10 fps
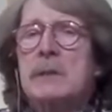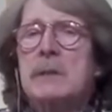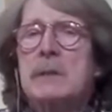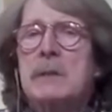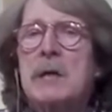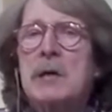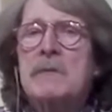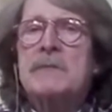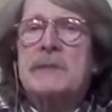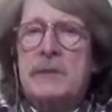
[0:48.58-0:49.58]

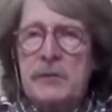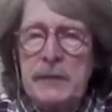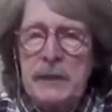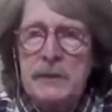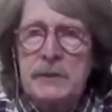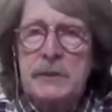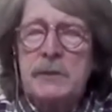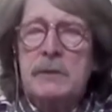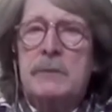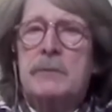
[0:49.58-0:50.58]
loved Greece,
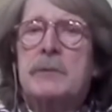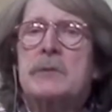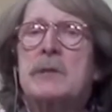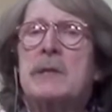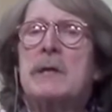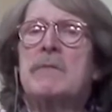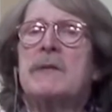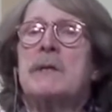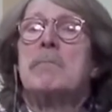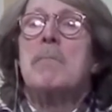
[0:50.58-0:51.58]
grew to love
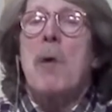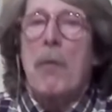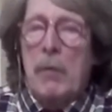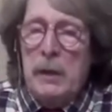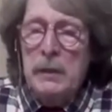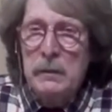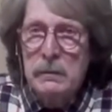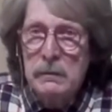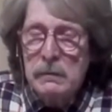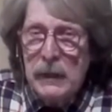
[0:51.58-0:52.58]
it more
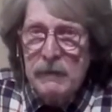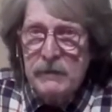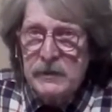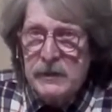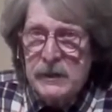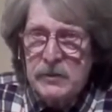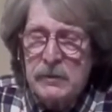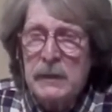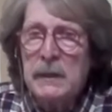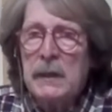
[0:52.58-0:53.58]
every
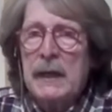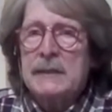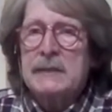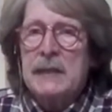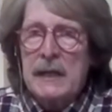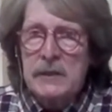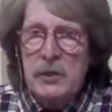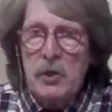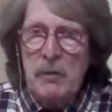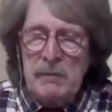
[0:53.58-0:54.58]
century as it got to
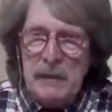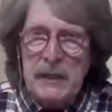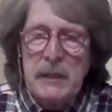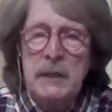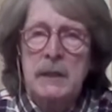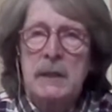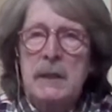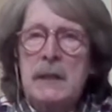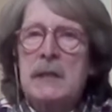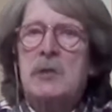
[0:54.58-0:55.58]
know it better,
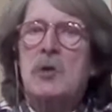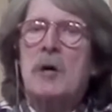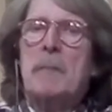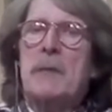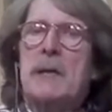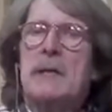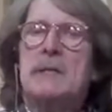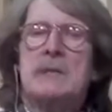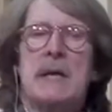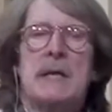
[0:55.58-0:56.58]
incorporated
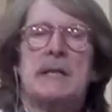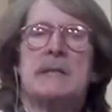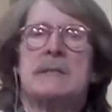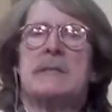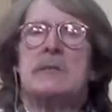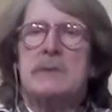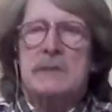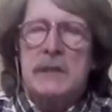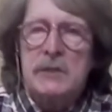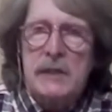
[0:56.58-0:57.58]
its ideas into its
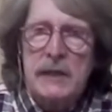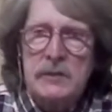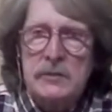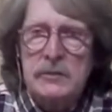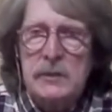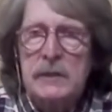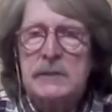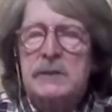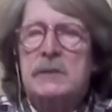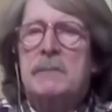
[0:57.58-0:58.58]
educational
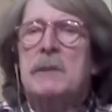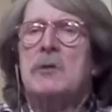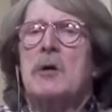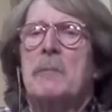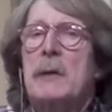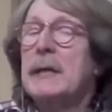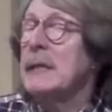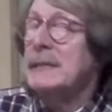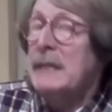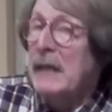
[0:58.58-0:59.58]
system, incorporated
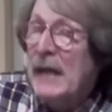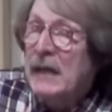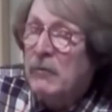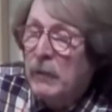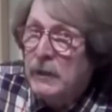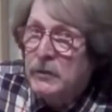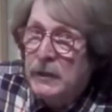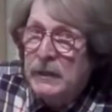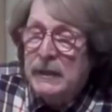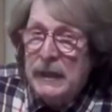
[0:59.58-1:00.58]
its language
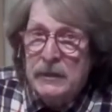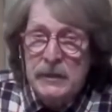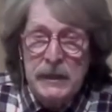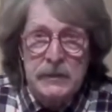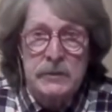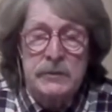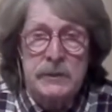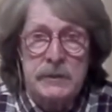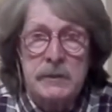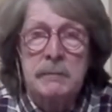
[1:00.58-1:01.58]
into the educational
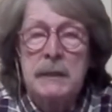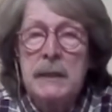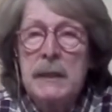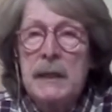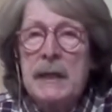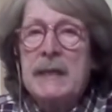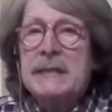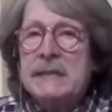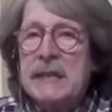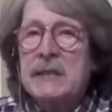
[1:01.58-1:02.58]
system, and
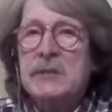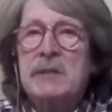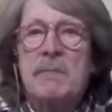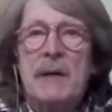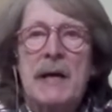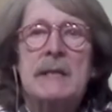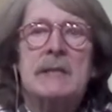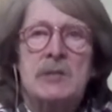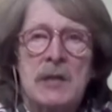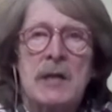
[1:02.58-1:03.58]
essentially by the
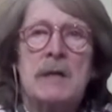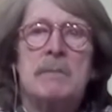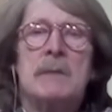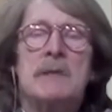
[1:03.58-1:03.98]
time of